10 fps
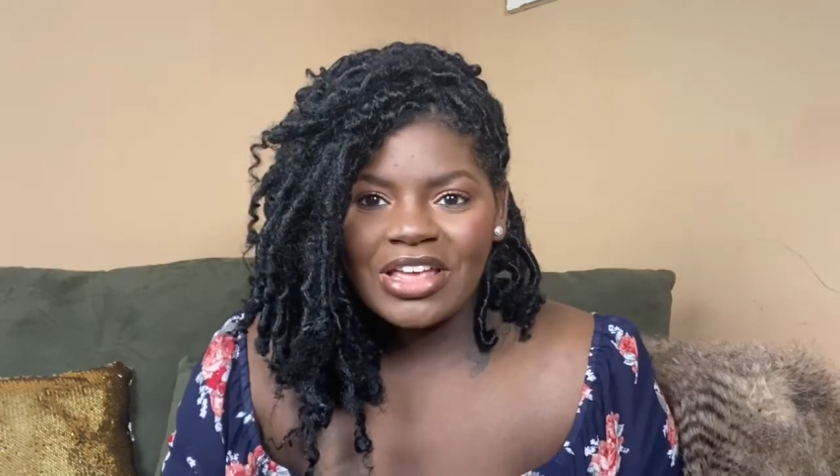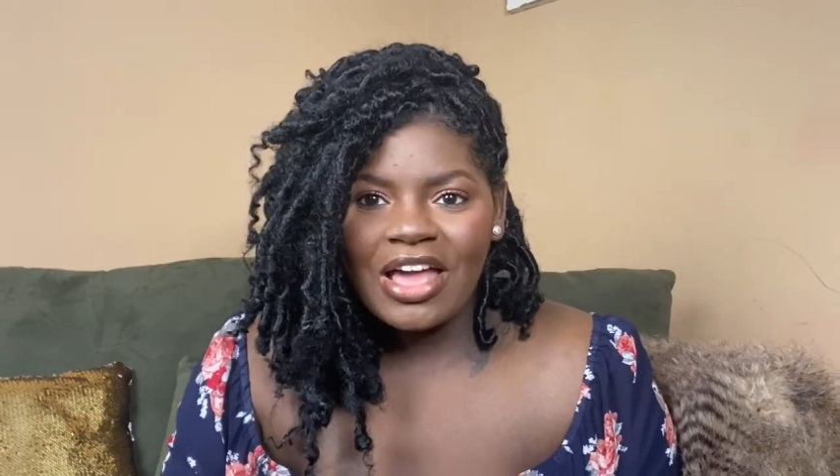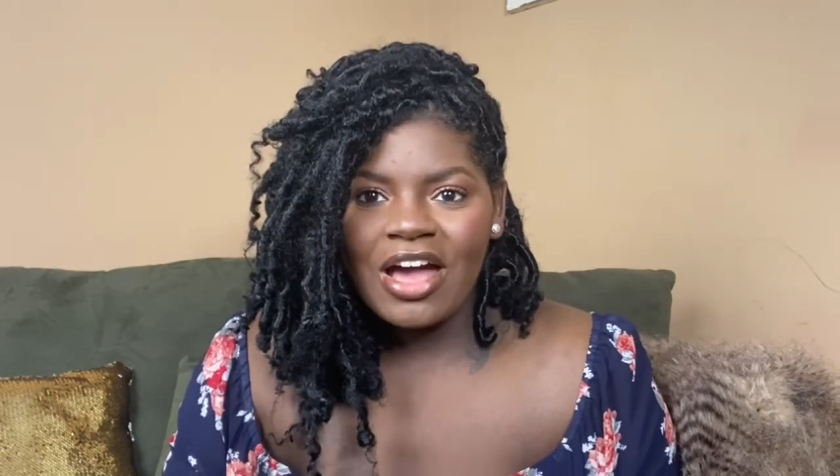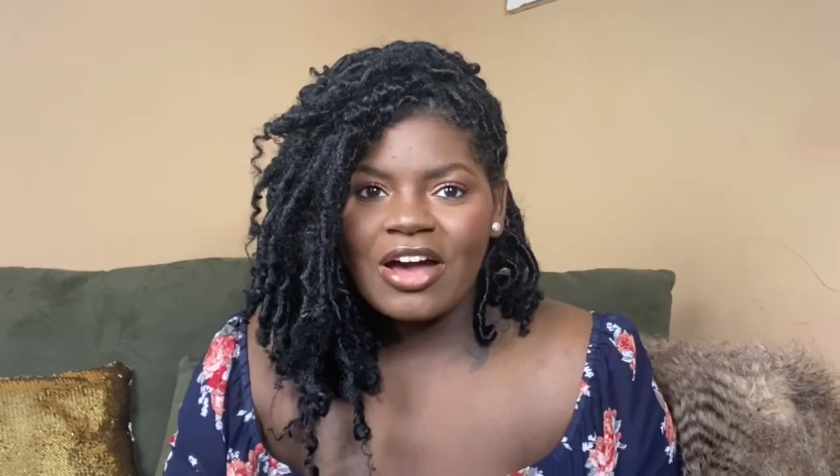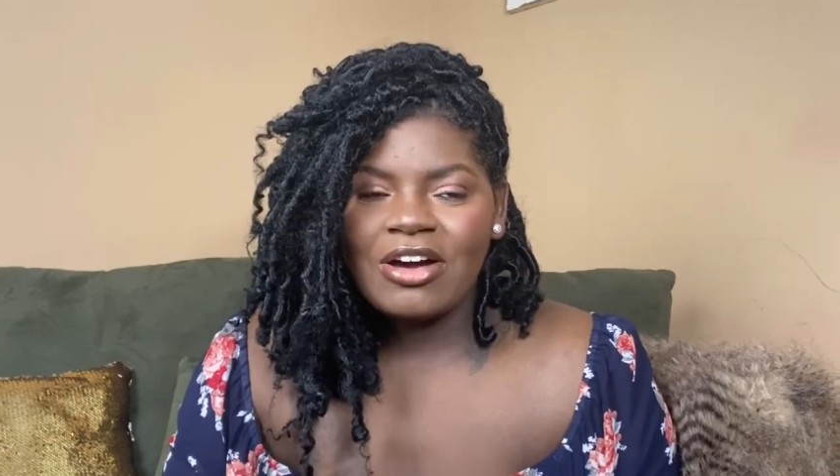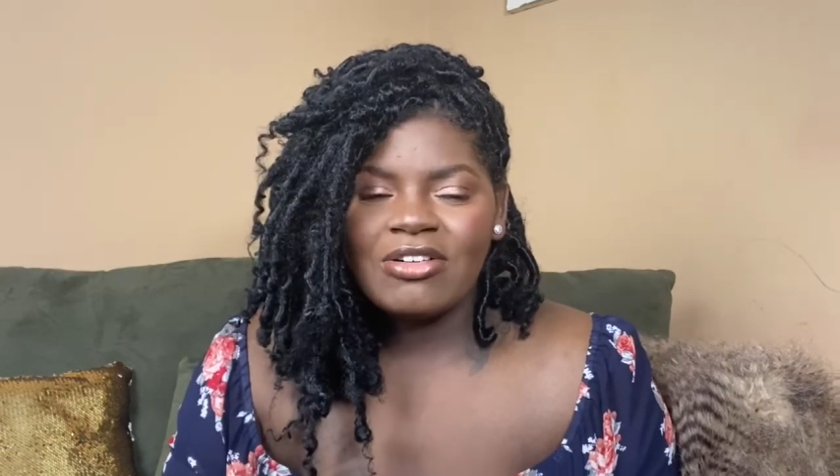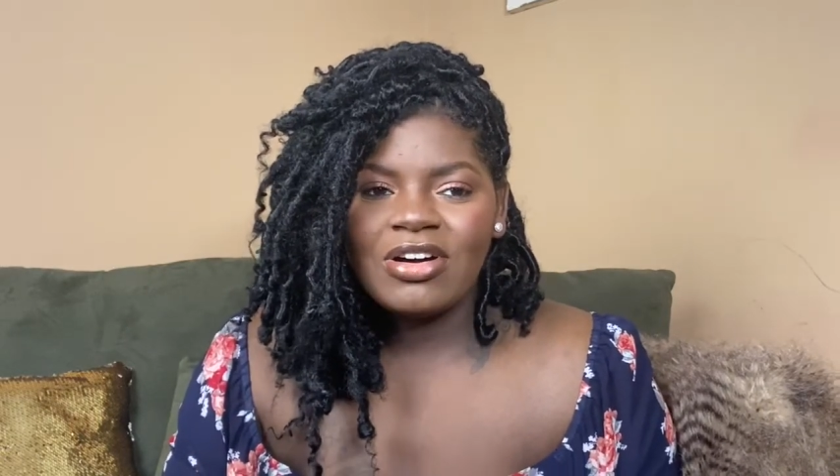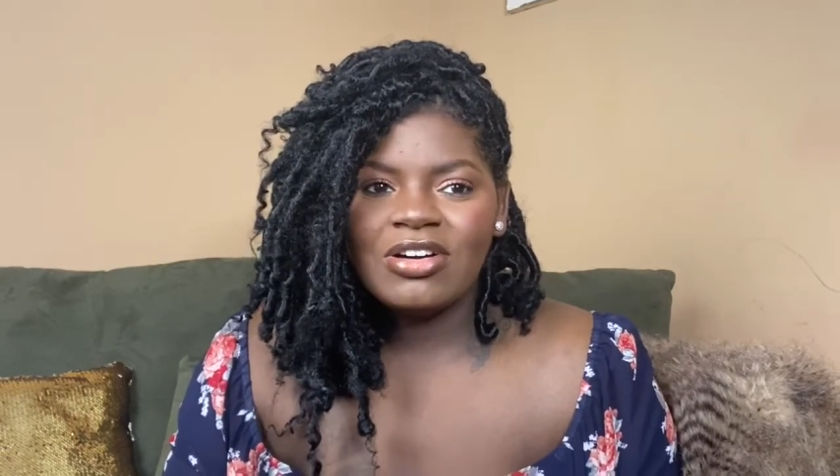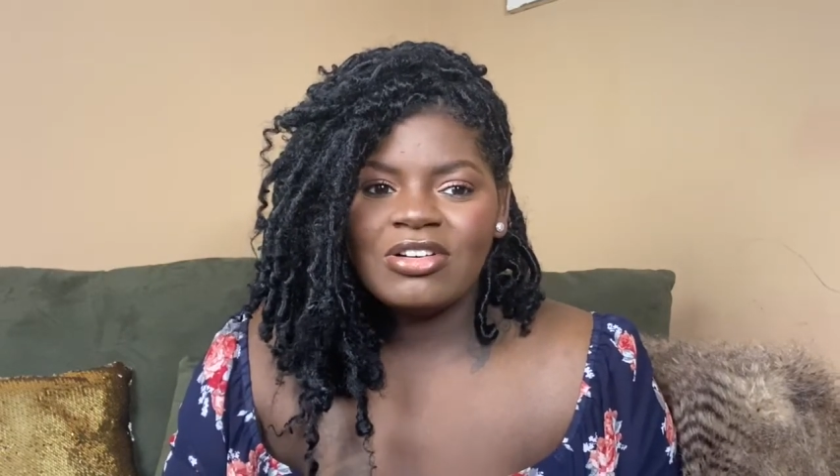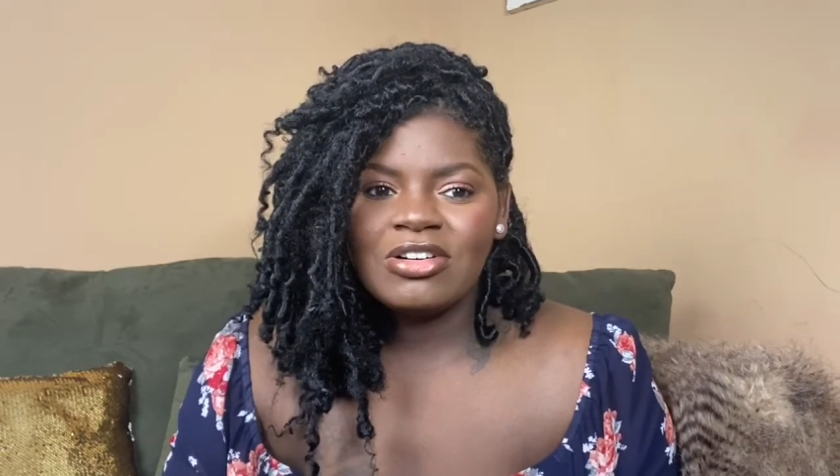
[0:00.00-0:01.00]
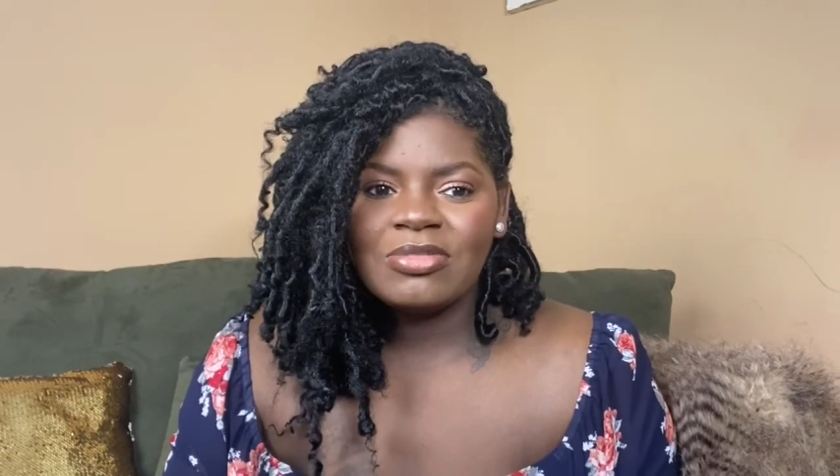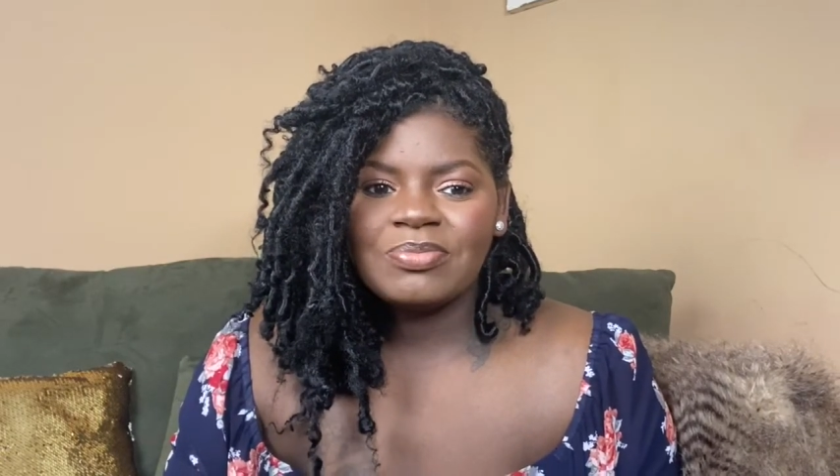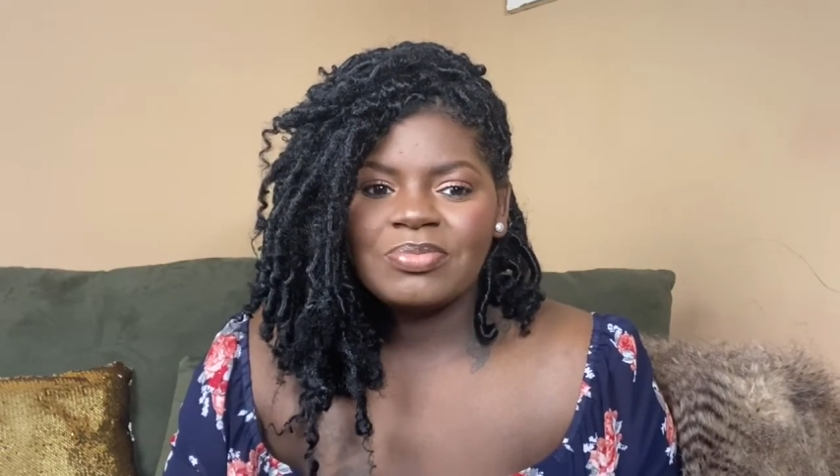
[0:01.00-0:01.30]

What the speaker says: y'all,